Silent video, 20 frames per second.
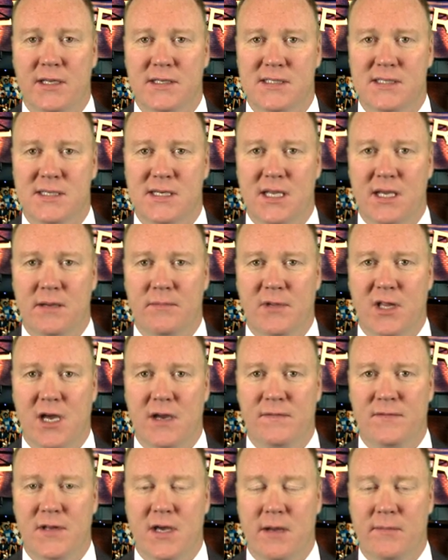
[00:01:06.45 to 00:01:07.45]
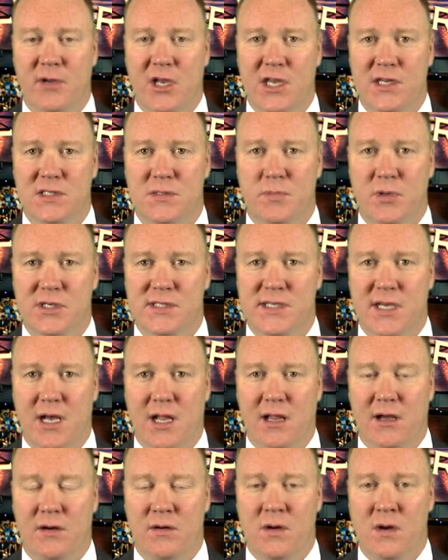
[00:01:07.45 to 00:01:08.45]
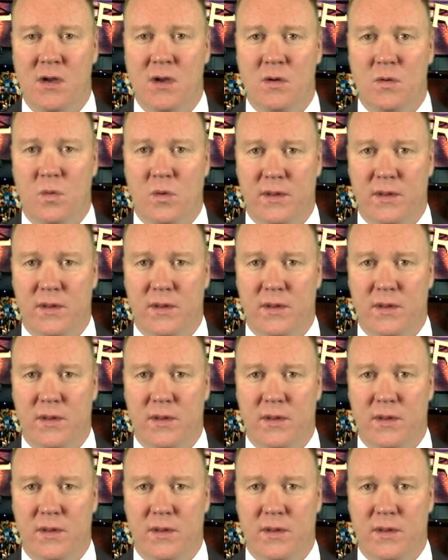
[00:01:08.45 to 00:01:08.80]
as a team lifetime against Porcello